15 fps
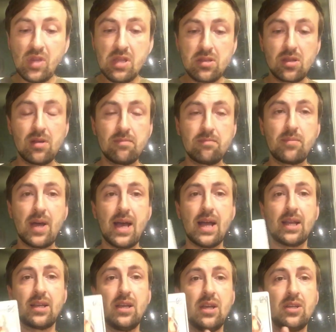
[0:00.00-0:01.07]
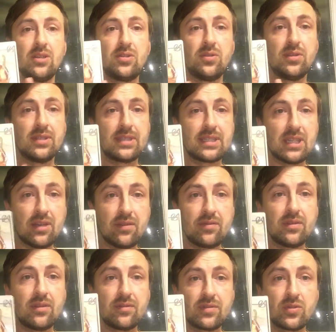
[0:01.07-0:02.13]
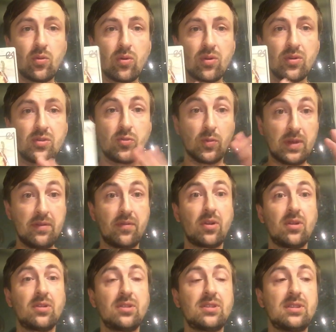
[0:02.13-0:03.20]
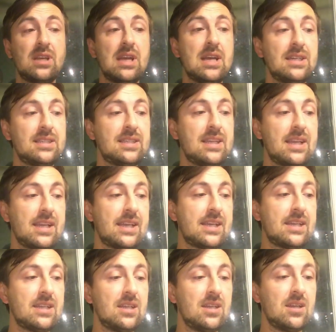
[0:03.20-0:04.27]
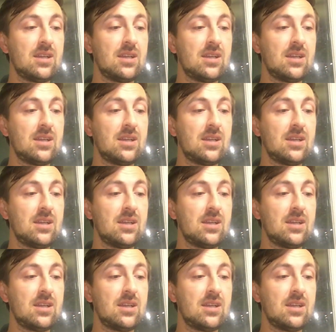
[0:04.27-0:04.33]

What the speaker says: come back to the Seven of Swords, reverse, saying,